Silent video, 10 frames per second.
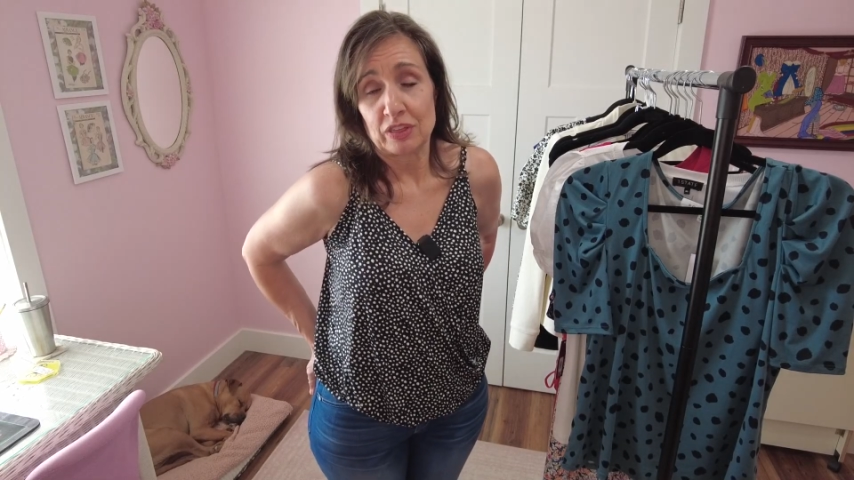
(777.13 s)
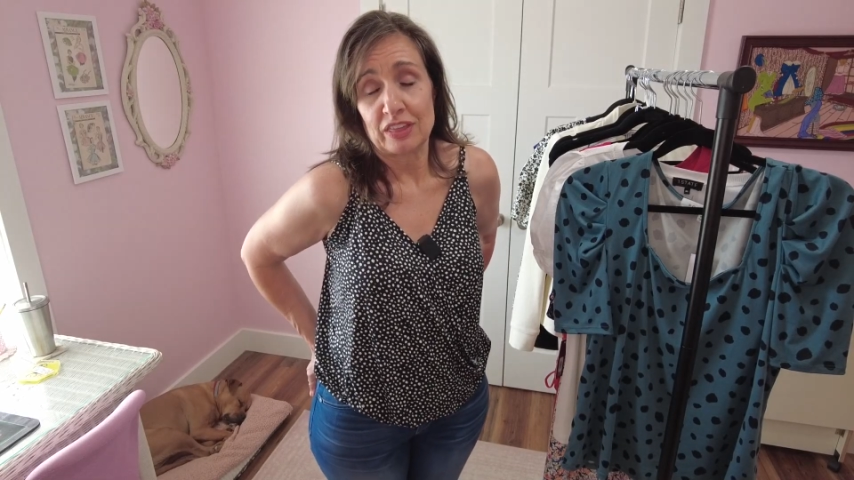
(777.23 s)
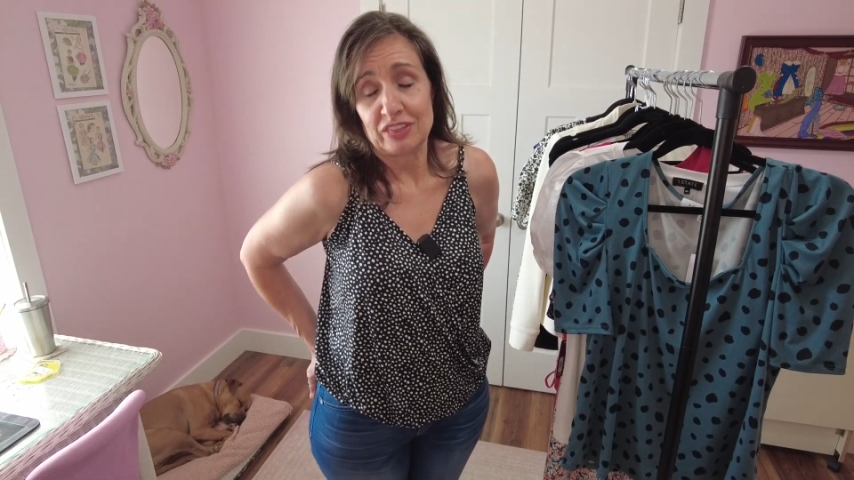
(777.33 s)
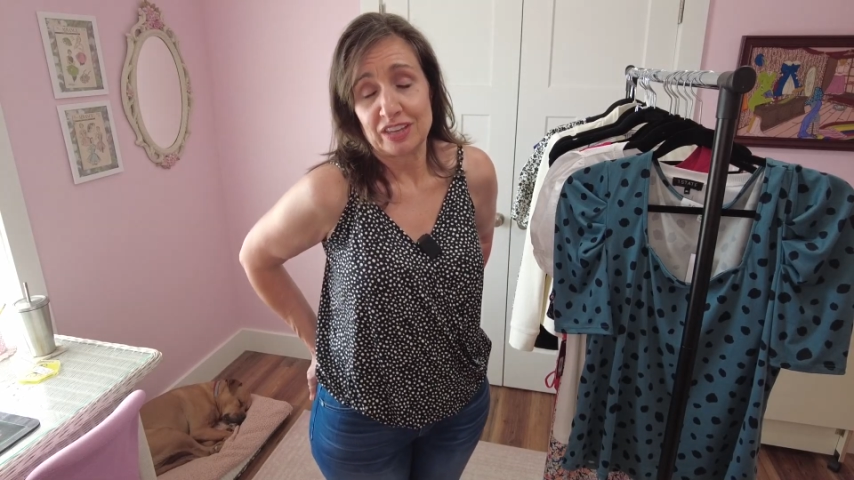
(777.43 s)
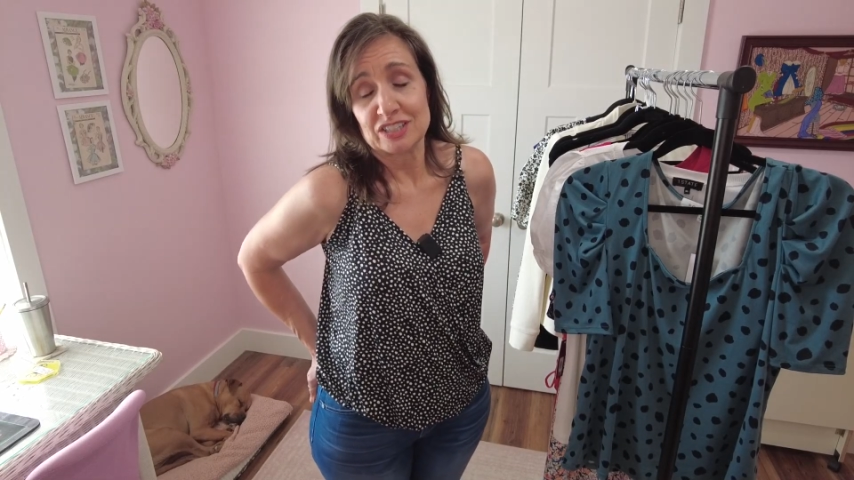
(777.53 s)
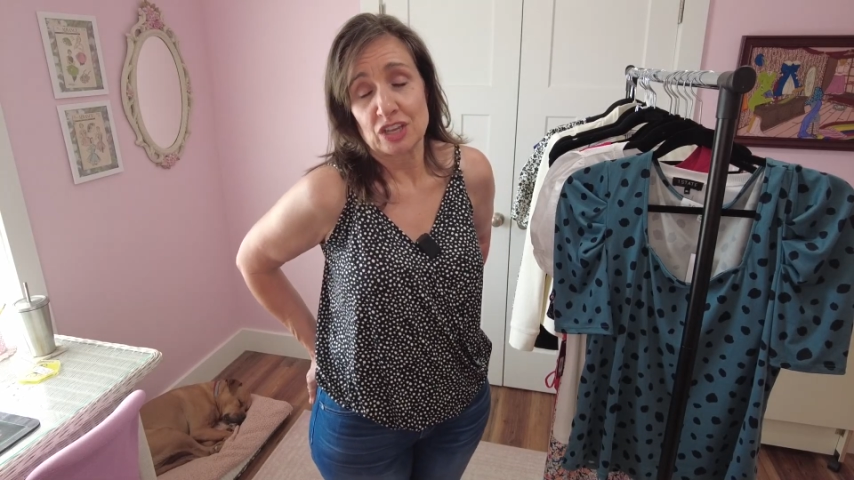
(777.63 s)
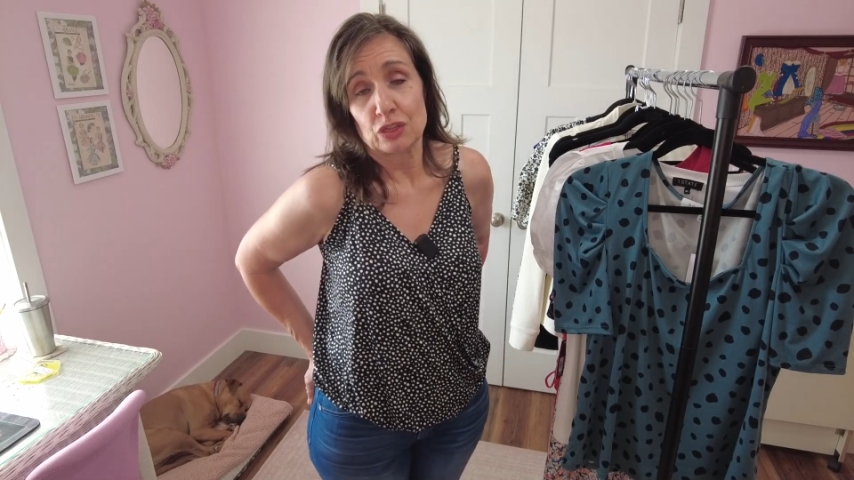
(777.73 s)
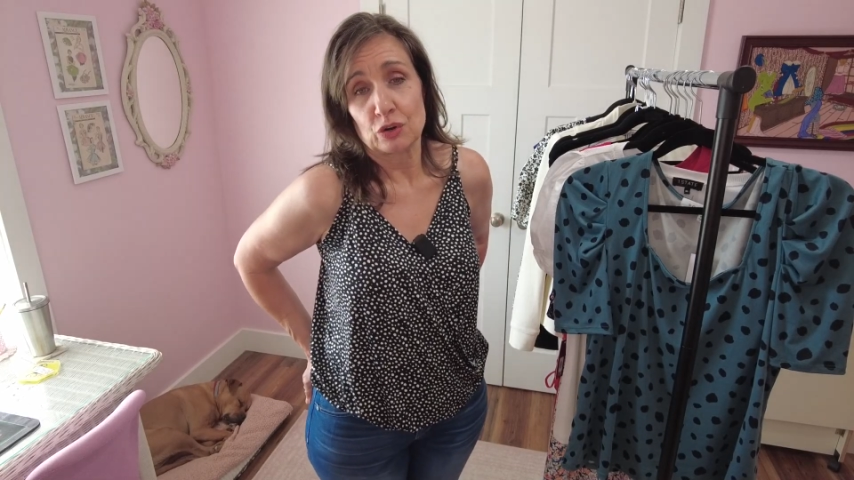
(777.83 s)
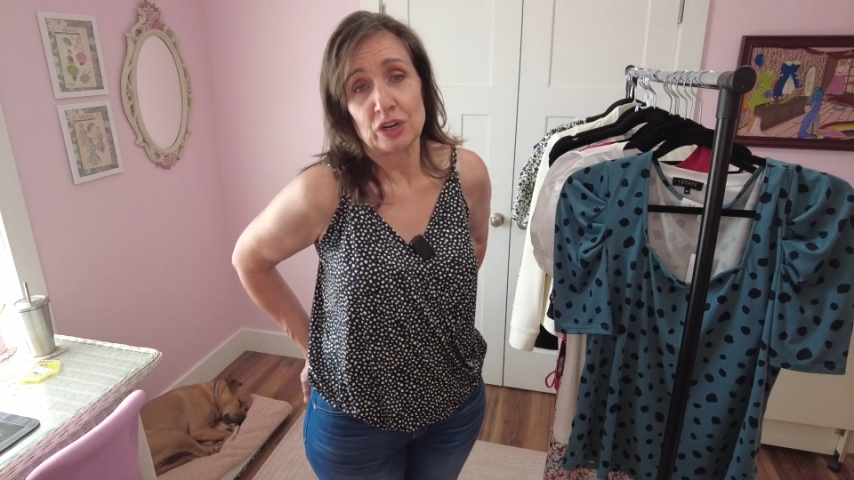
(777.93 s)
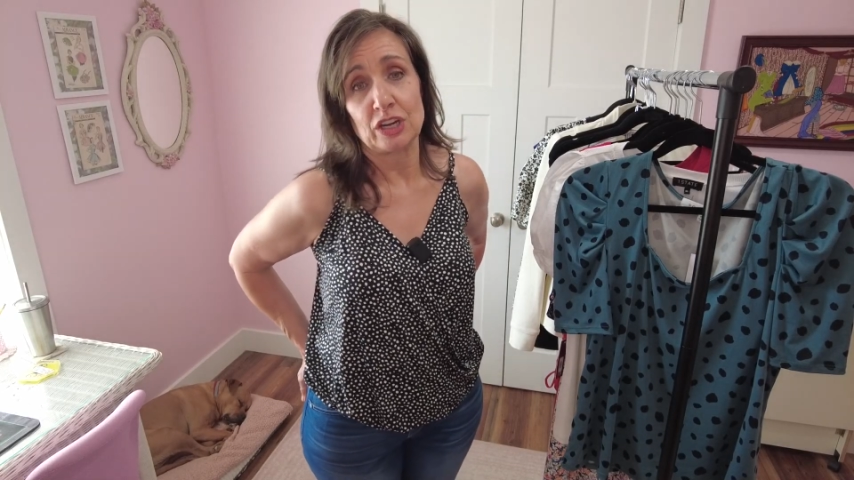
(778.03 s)
I think it's a
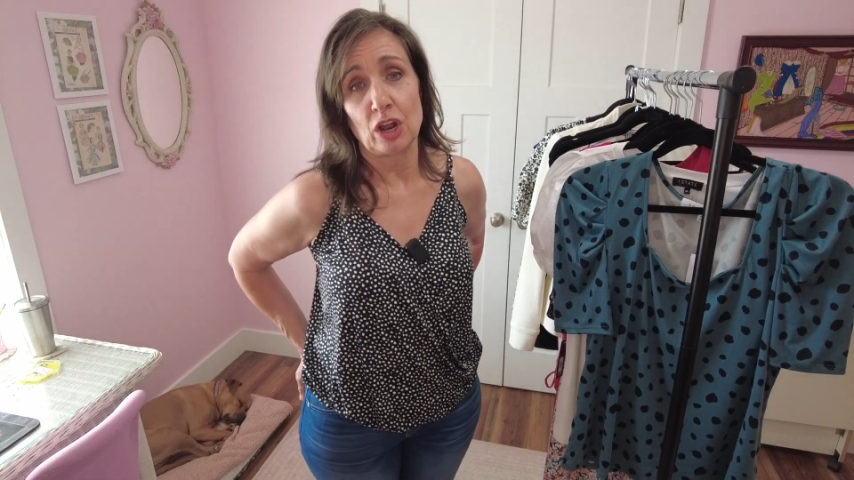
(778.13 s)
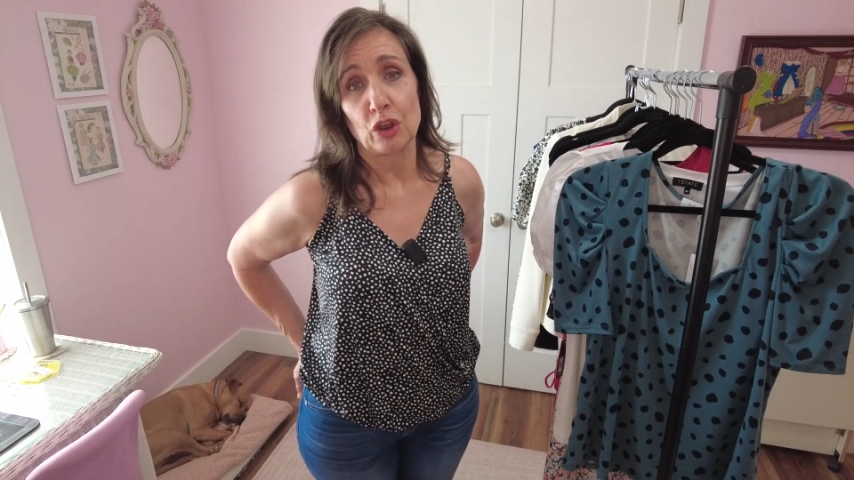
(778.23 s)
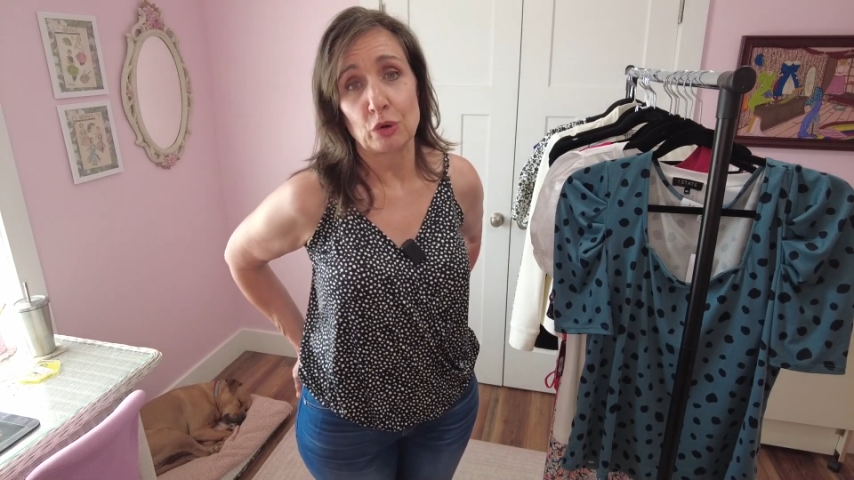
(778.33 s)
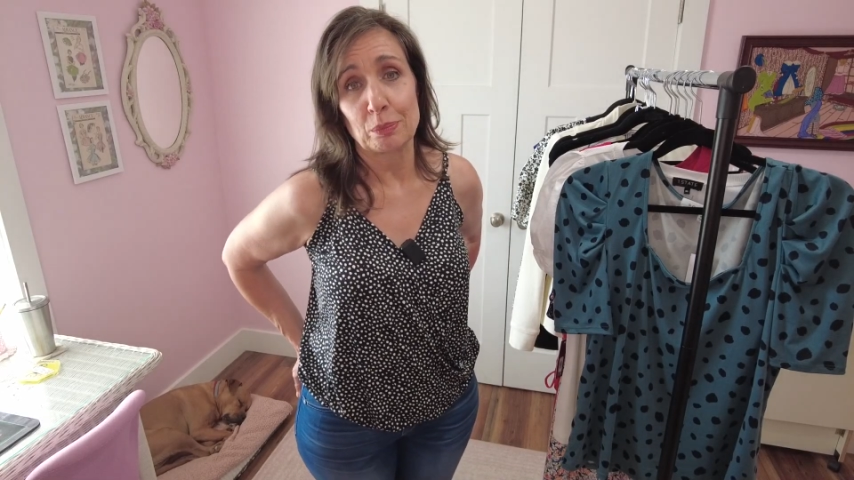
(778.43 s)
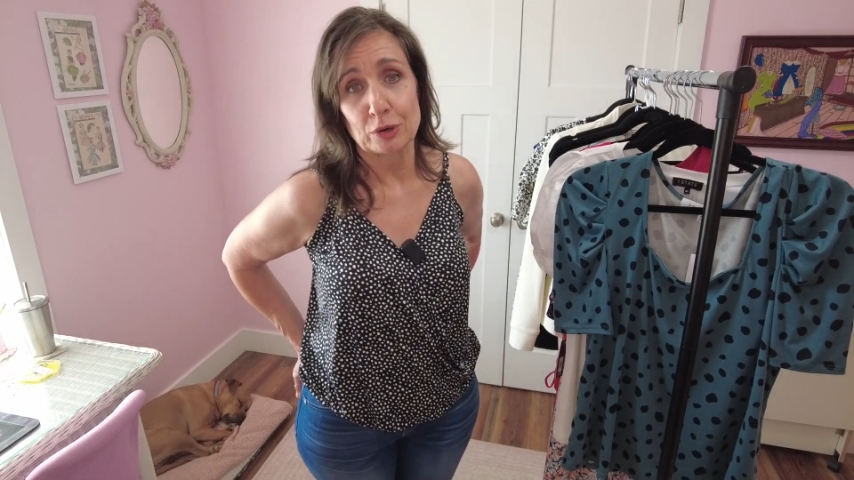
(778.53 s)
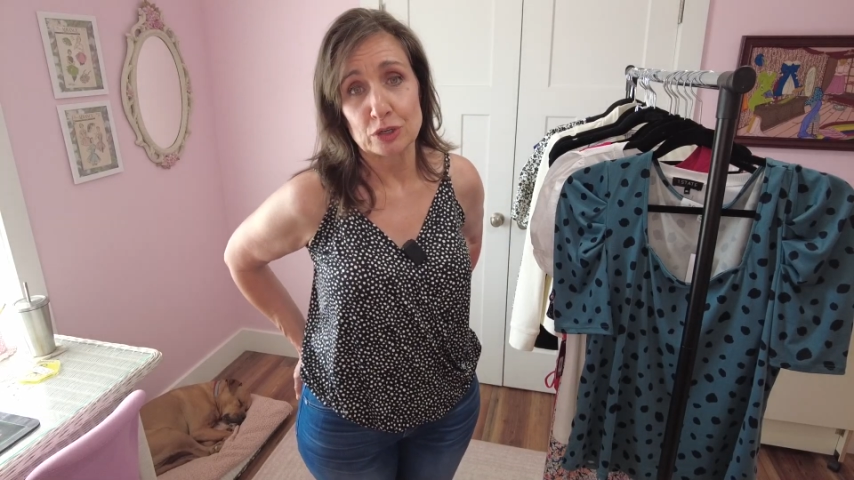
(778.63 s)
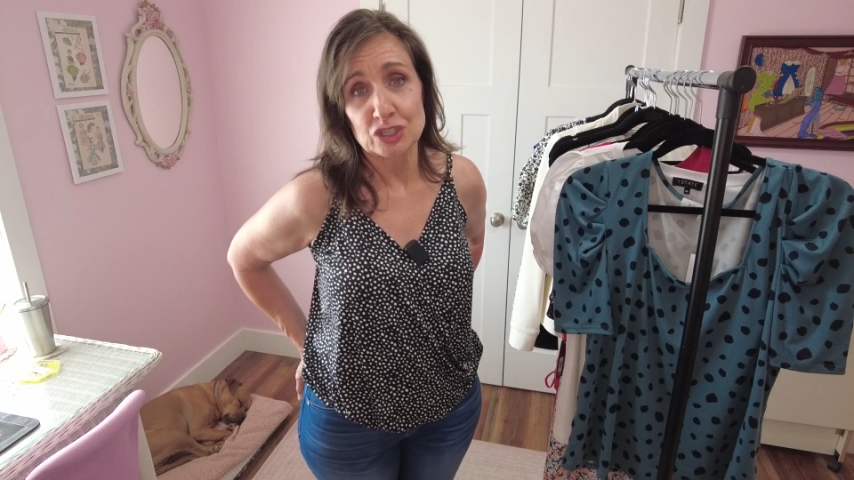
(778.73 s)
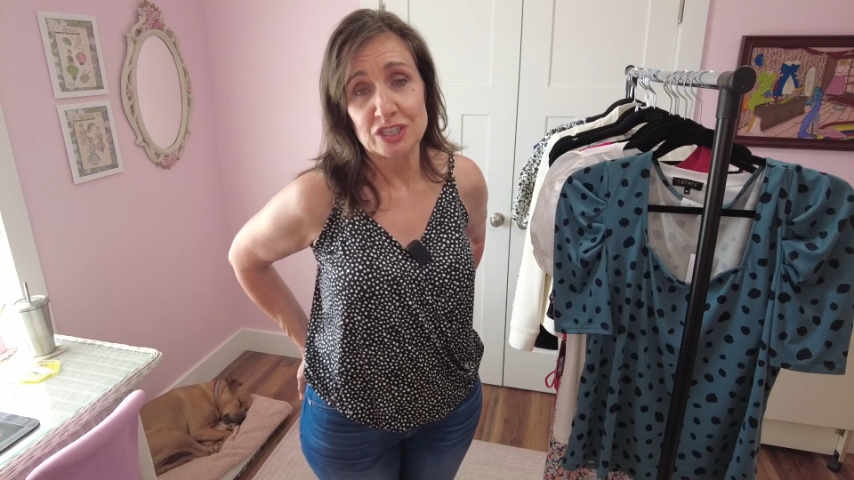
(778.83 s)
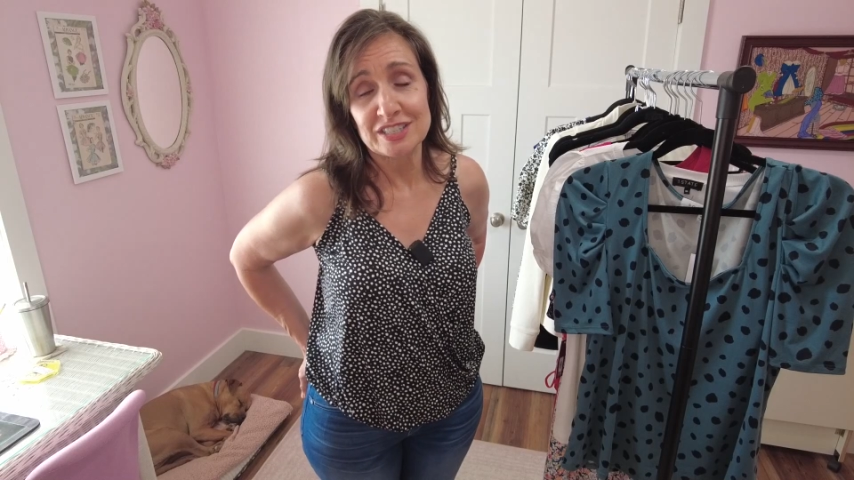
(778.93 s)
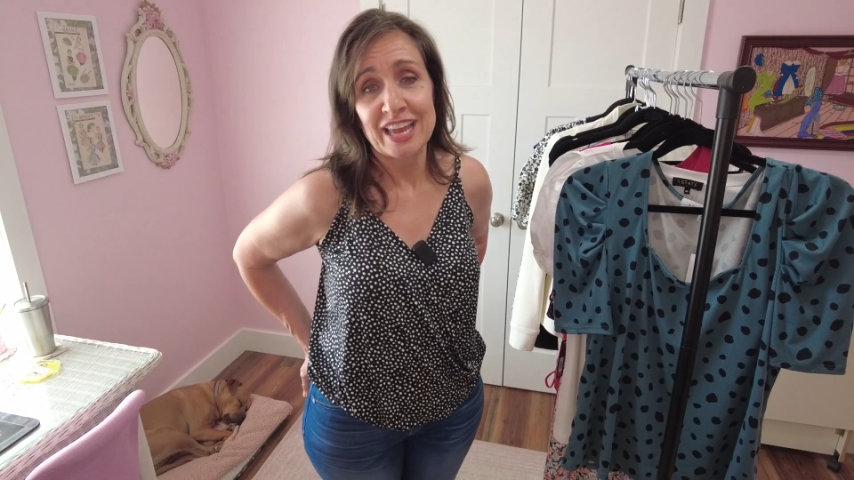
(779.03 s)
$30
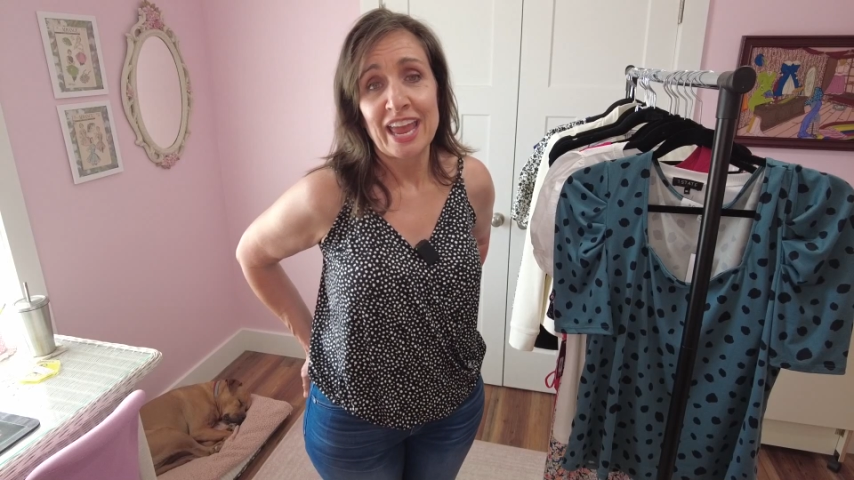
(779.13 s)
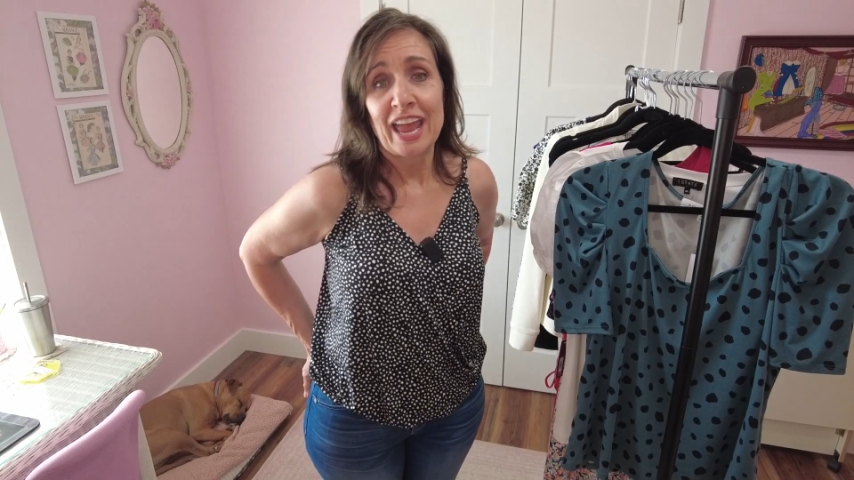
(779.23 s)
purchase